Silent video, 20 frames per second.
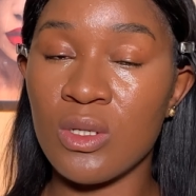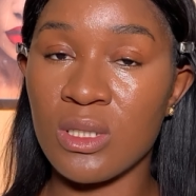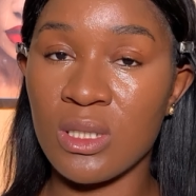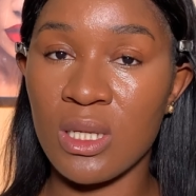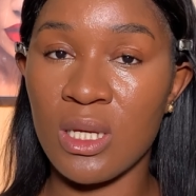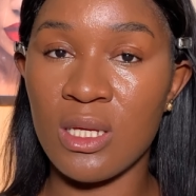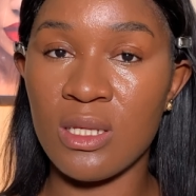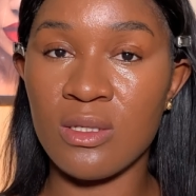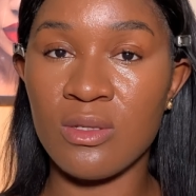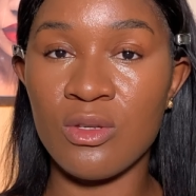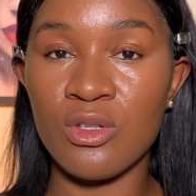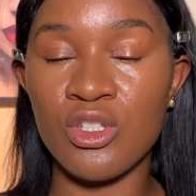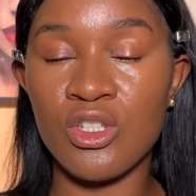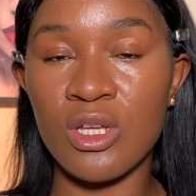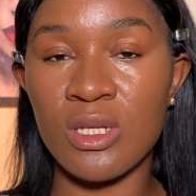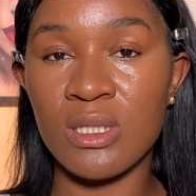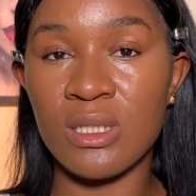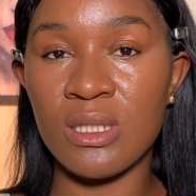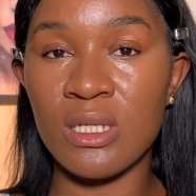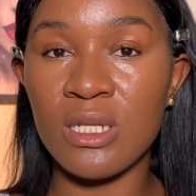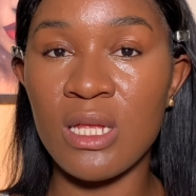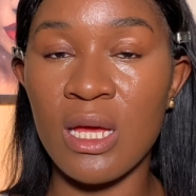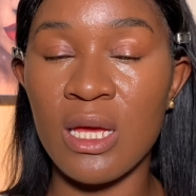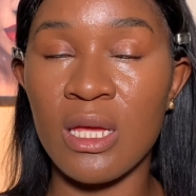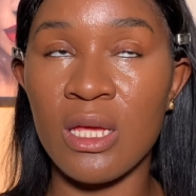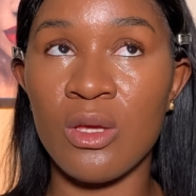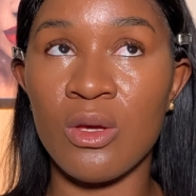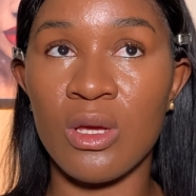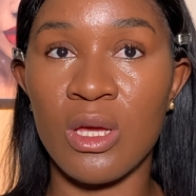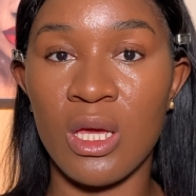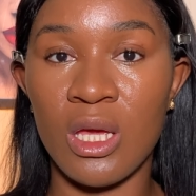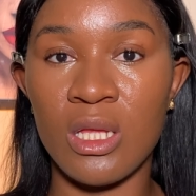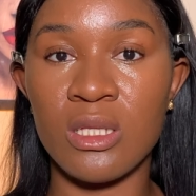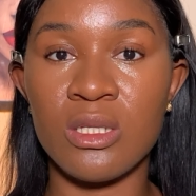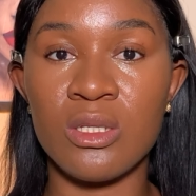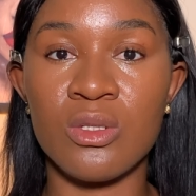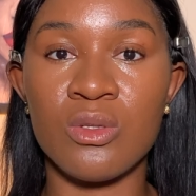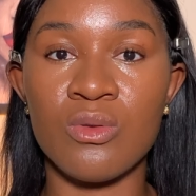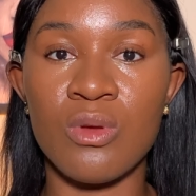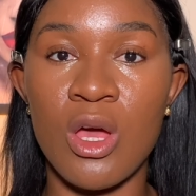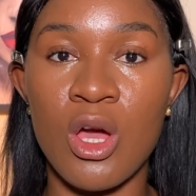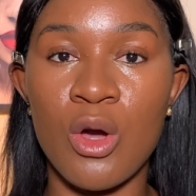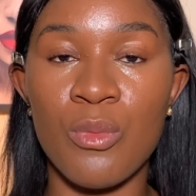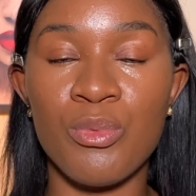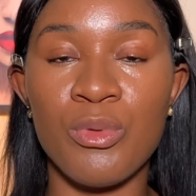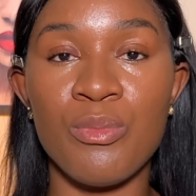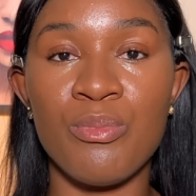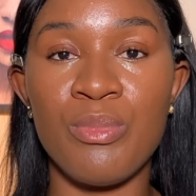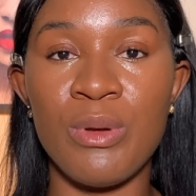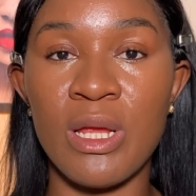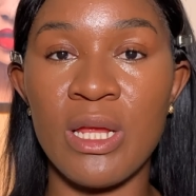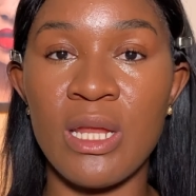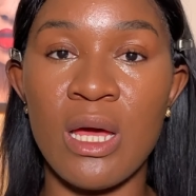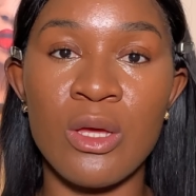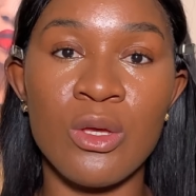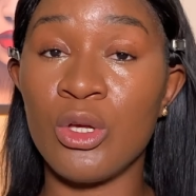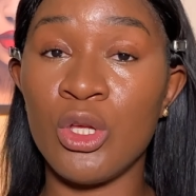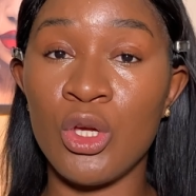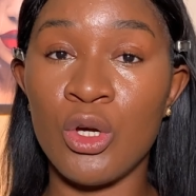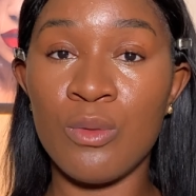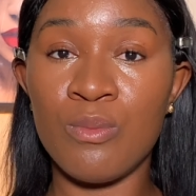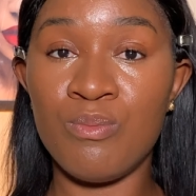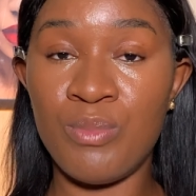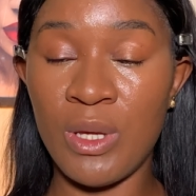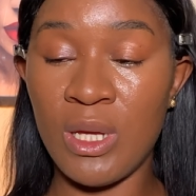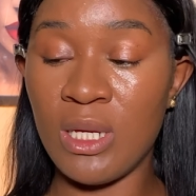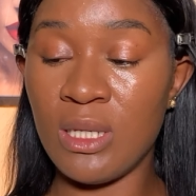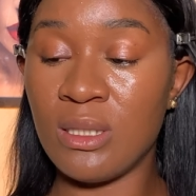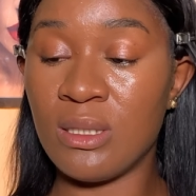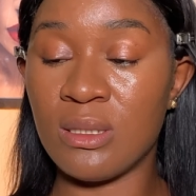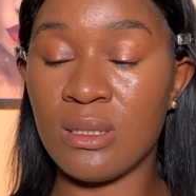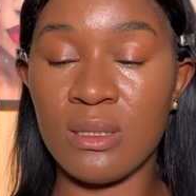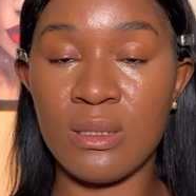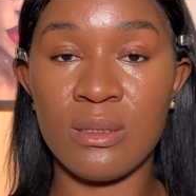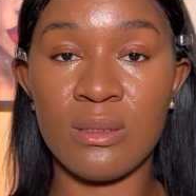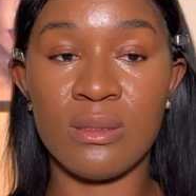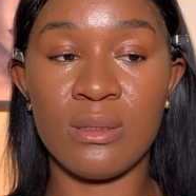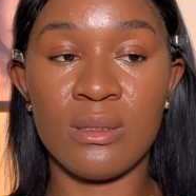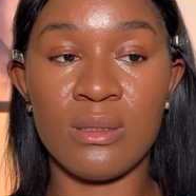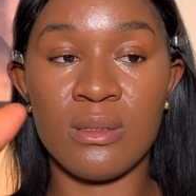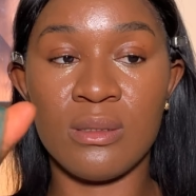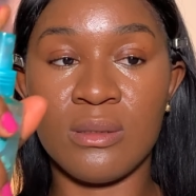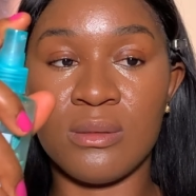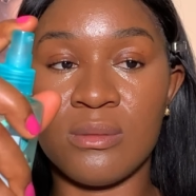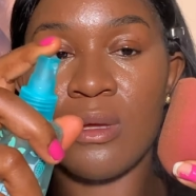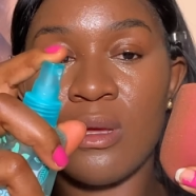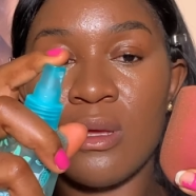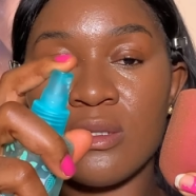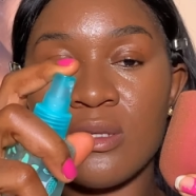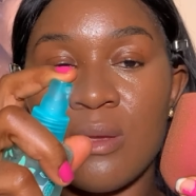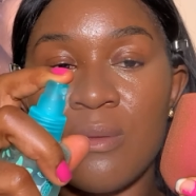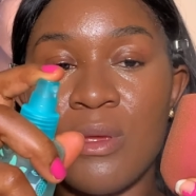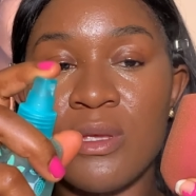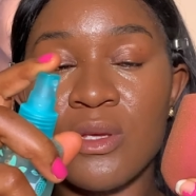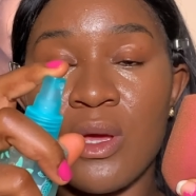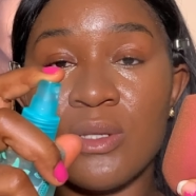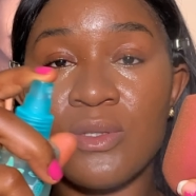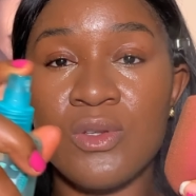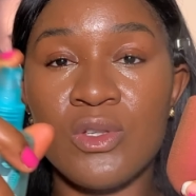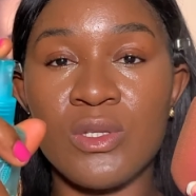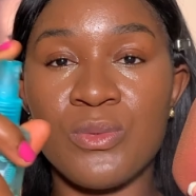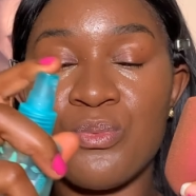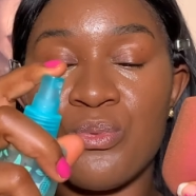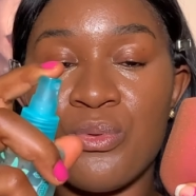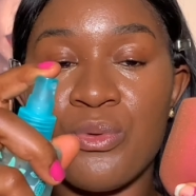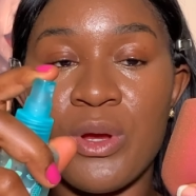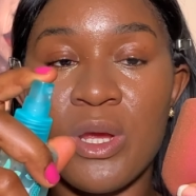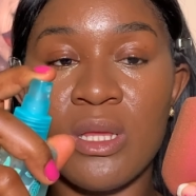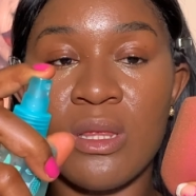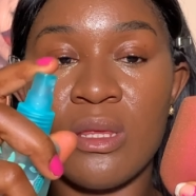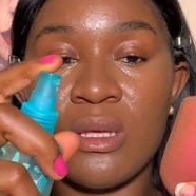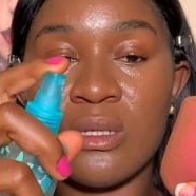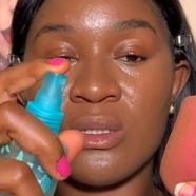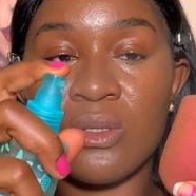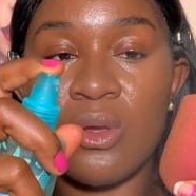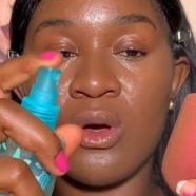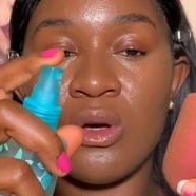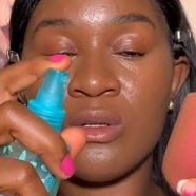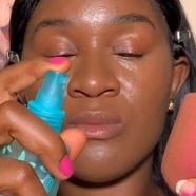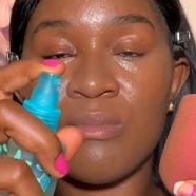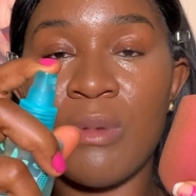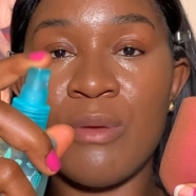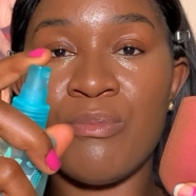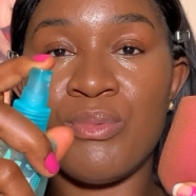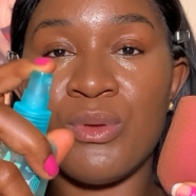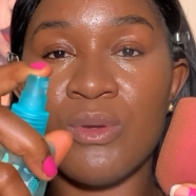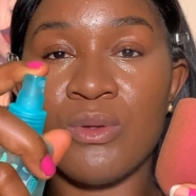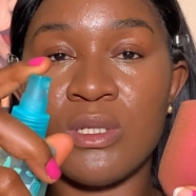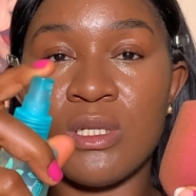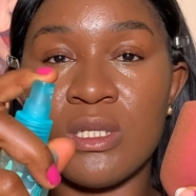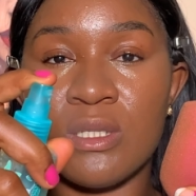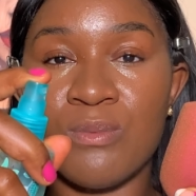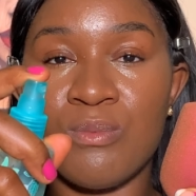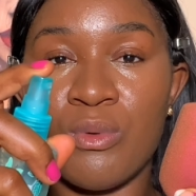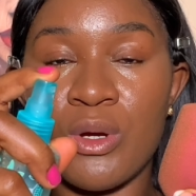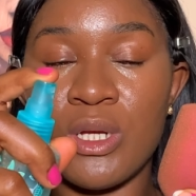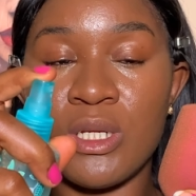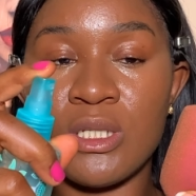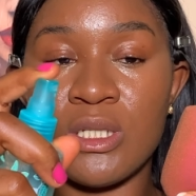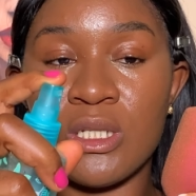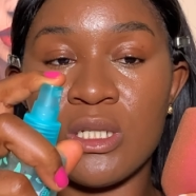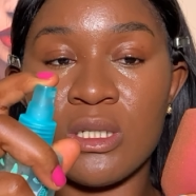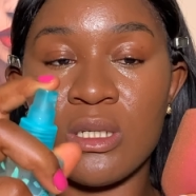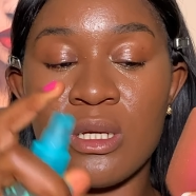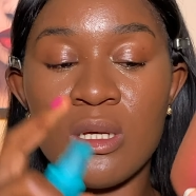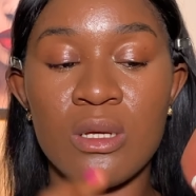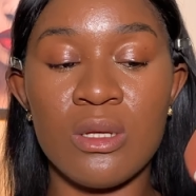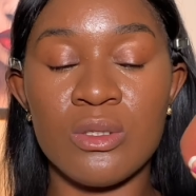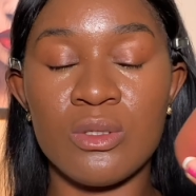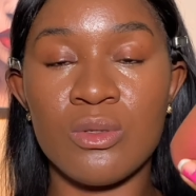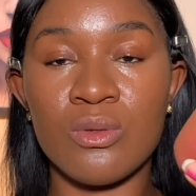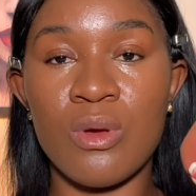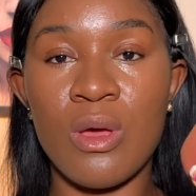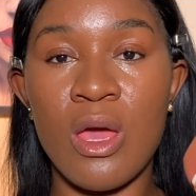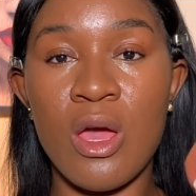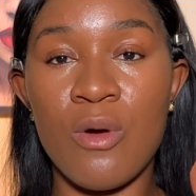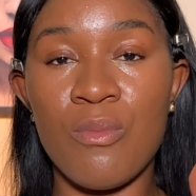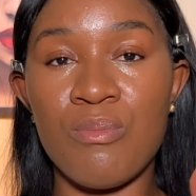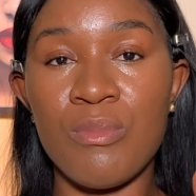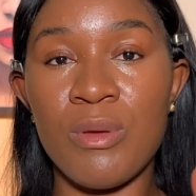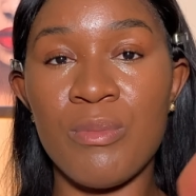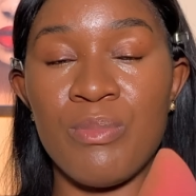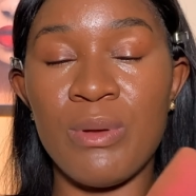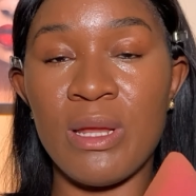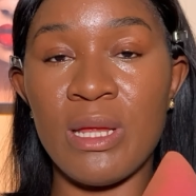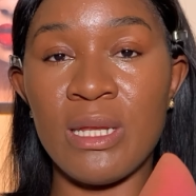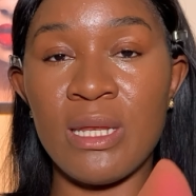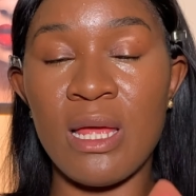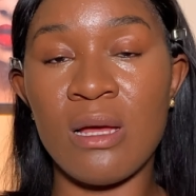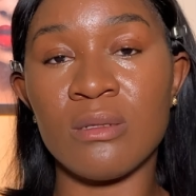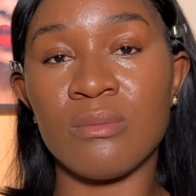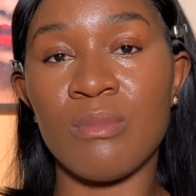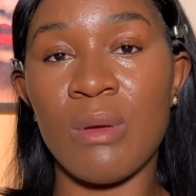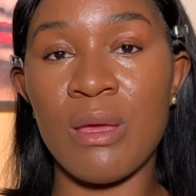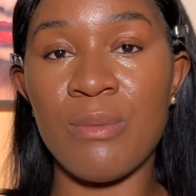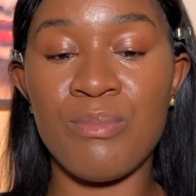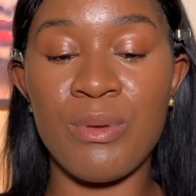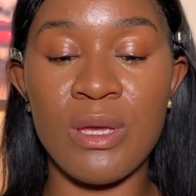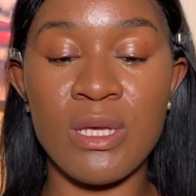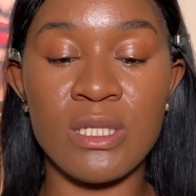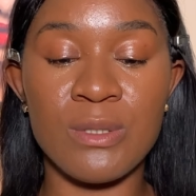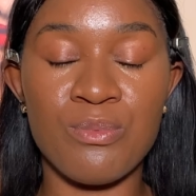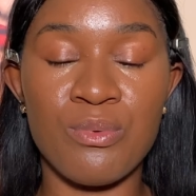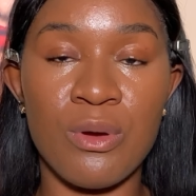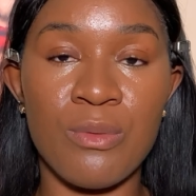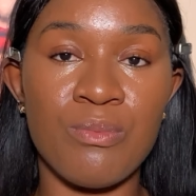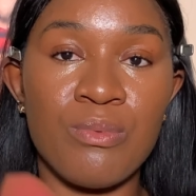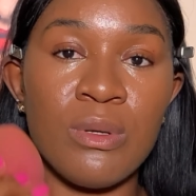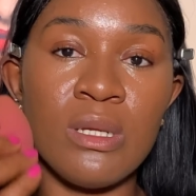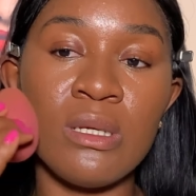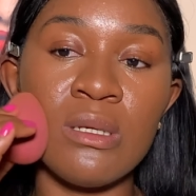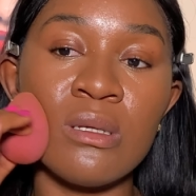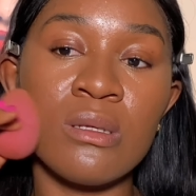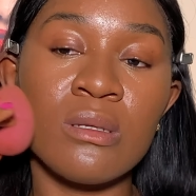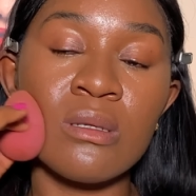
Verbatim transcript: skin so you just need that in your kit to help you blend out your base so i'm just going to spray this on my beauty sponge to help me blend out my base properly